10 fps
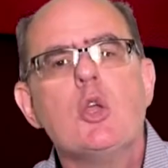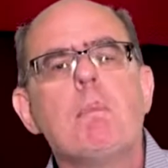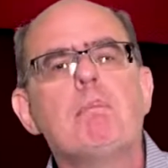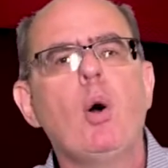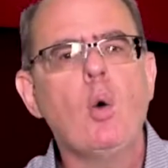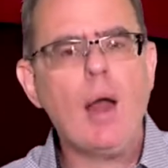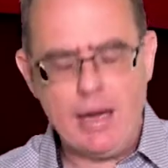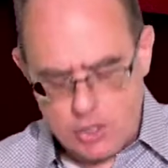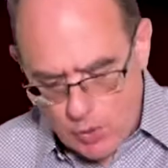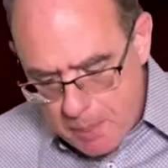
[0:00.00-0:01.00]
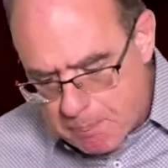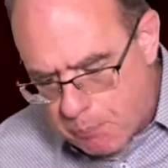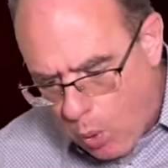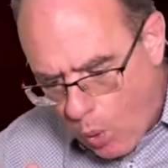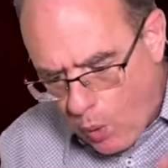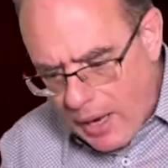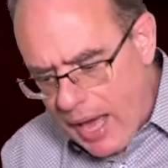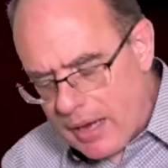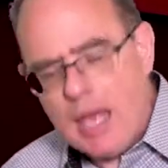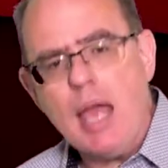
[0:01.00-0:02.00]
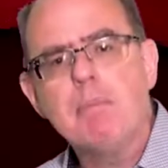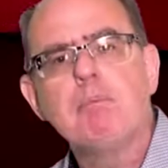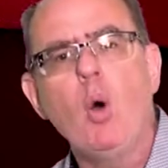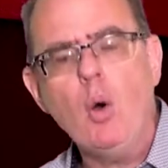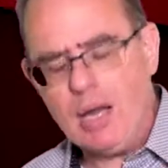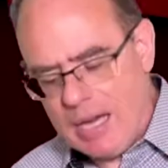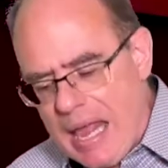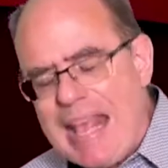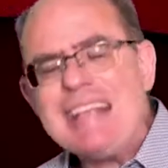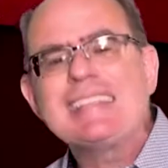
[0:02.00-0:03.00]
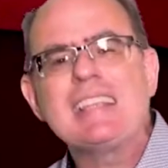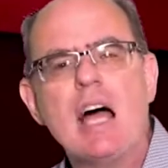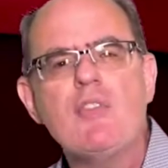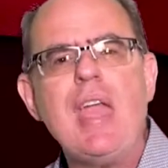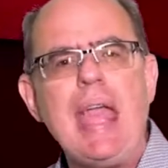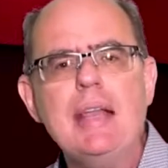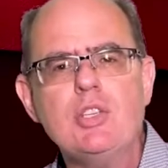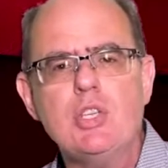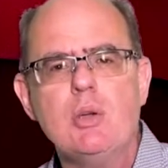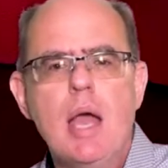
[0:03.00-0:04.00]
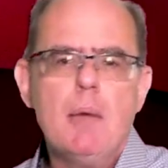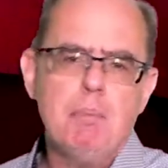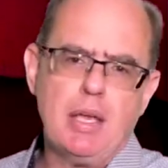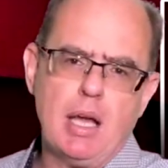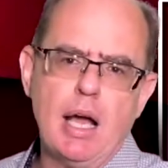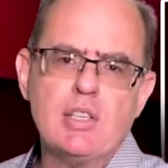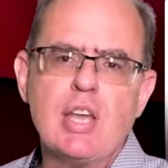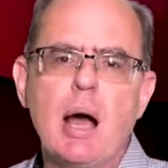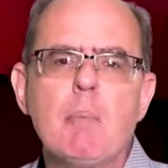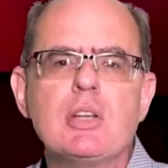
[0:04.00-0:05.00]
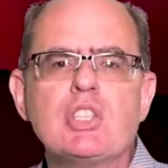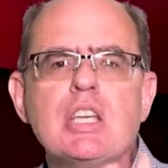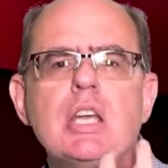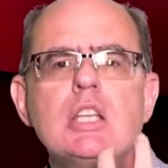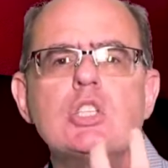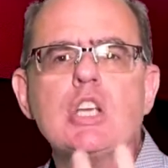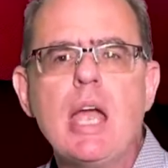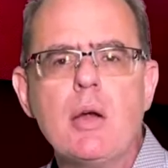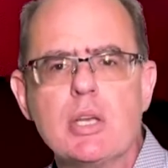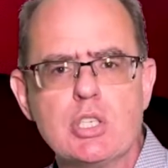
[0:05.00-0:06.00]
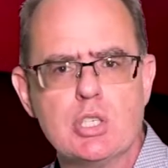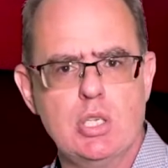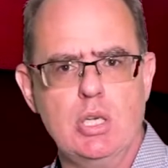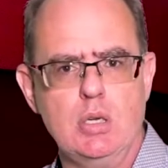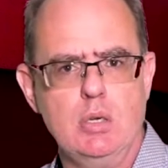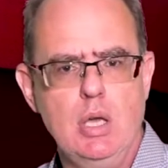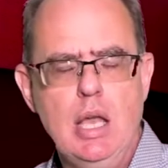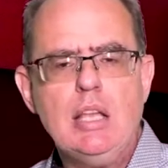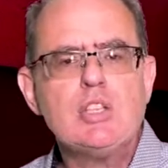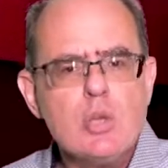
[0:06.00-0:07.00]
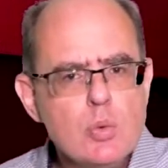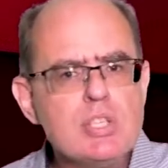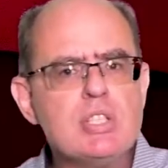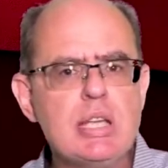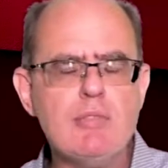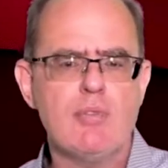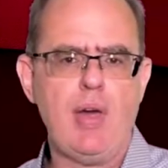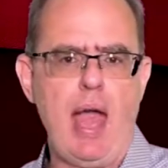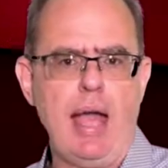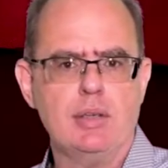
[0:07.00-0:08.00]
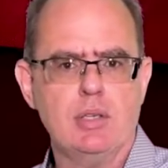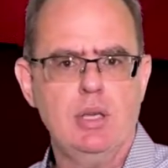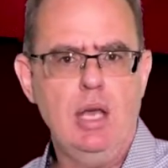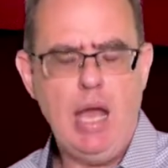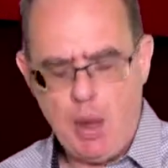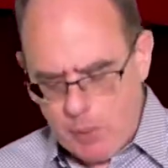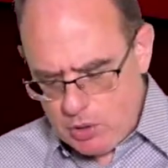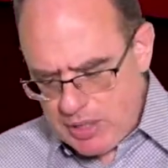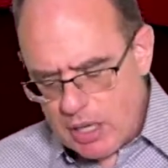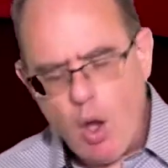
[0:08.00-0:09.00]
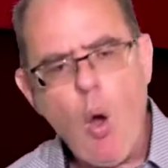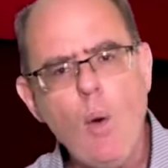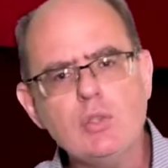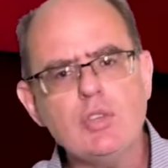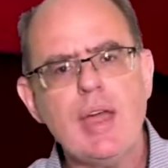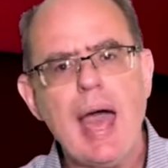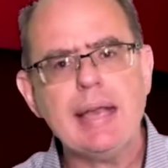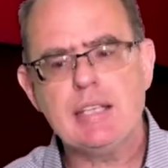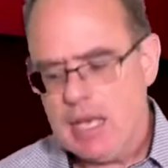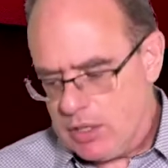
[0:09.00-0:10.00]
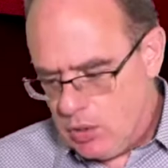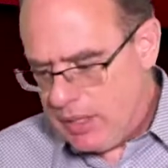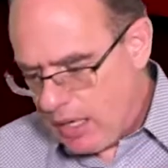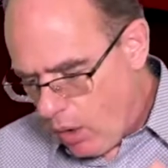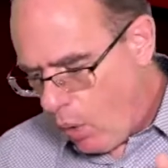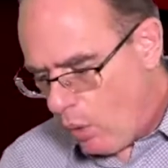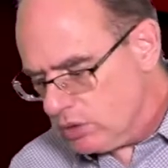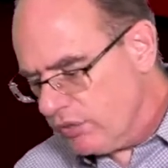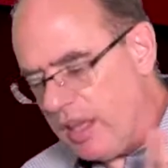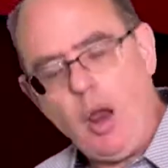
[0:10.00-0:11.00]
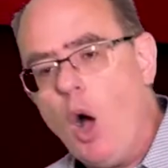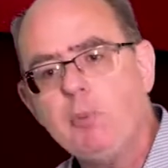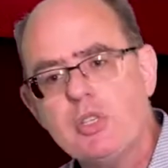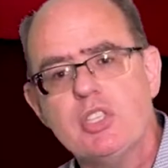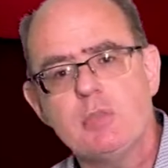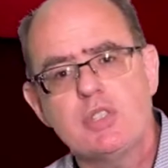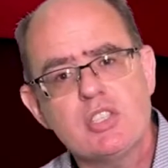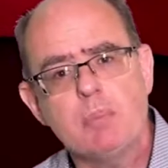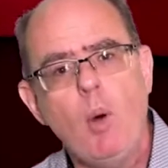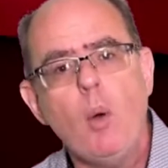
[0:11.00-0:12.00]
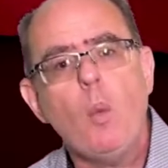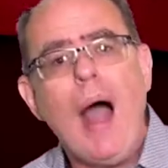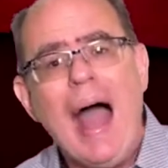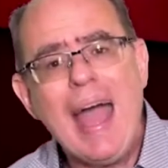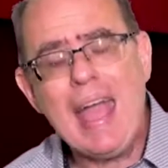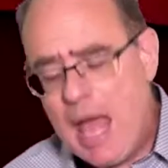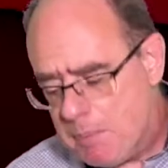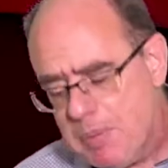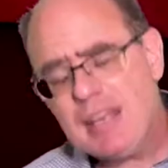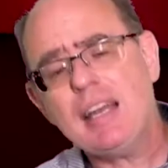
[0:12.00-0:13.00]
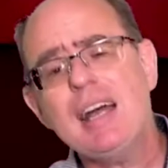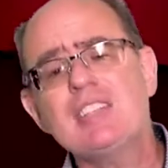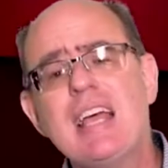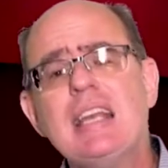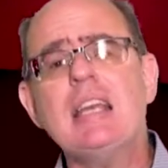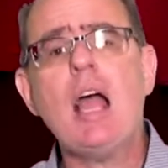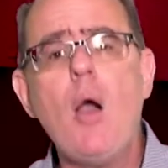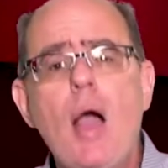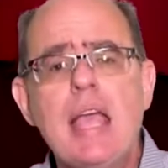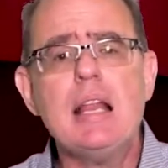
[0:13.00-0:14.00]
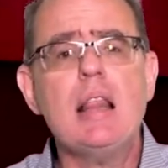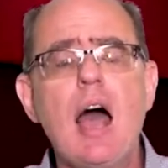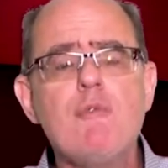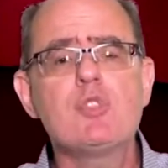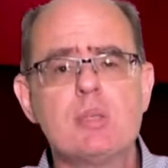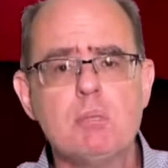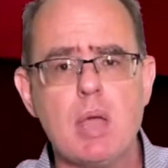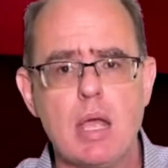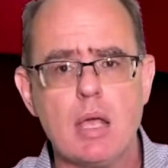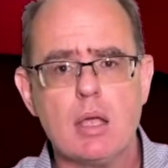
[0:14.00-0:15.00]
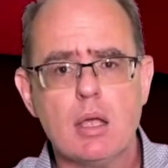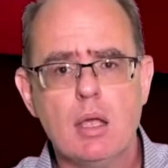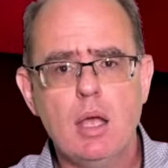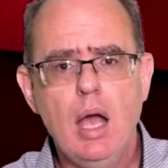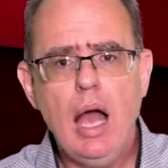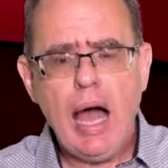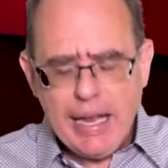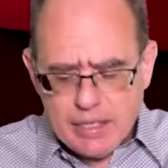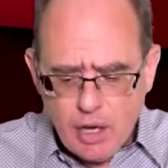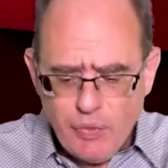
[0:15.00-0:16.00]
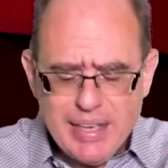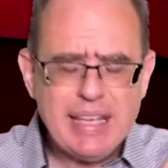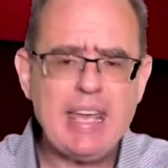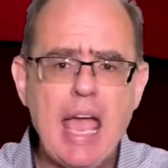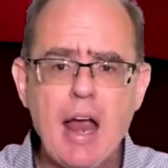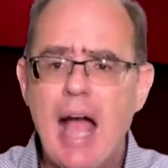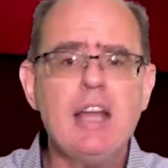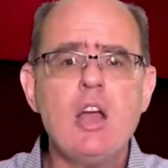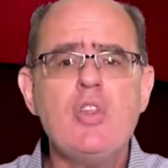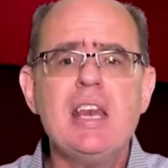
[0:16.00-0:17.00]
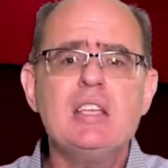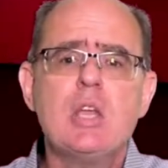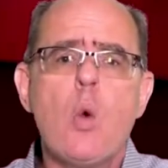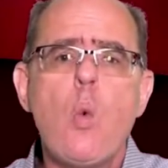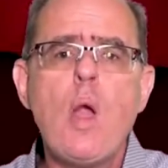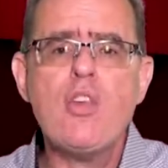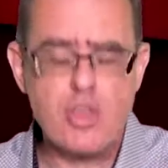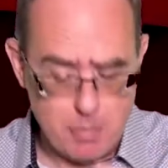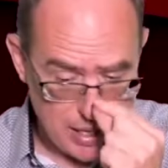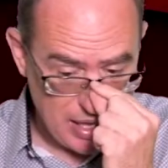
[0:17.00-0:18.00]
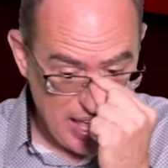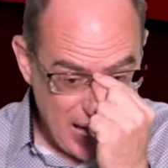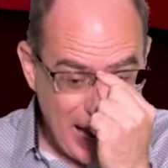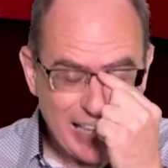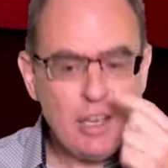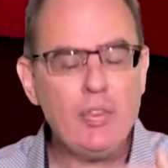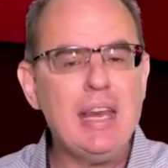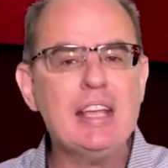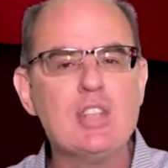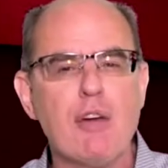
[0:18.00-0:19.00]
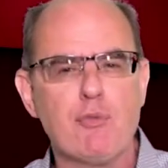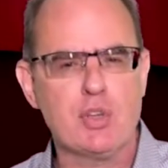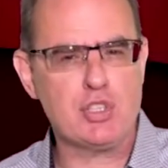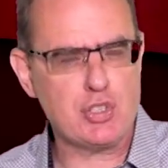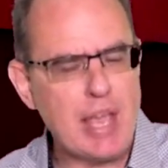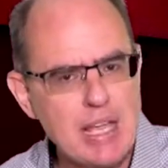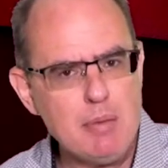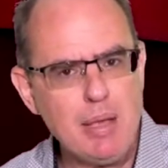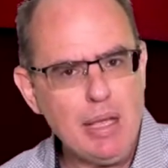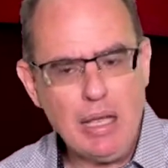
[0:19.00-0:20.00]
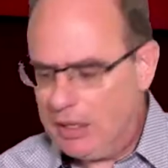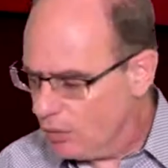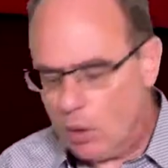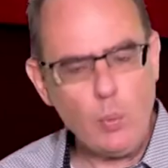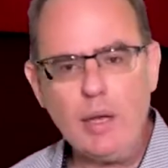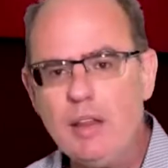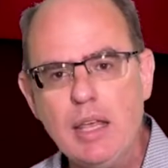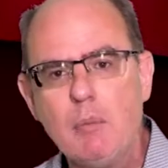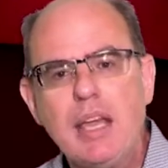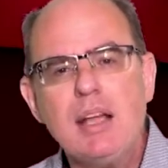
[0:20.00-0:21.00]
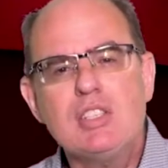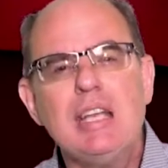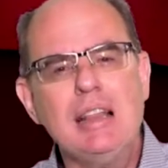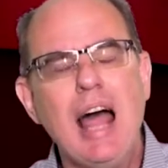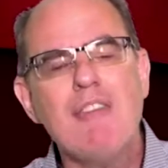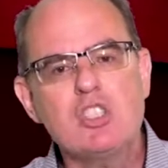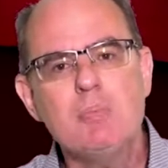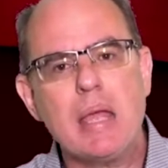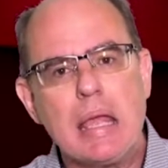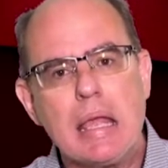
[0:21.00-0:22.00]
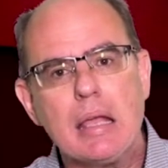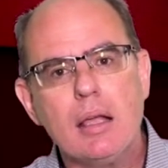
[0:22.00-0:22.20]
You pour out. And so he poured out and poured in his love into you because how much he cherished you. So receive that. And when you get a hold of that, you get a hold of that hope doesn't disappoint. Why? Because I know He loves me. I know that He cares. I know that He's with me. I know that He has not forsaken me, and nor will He, because He loves me.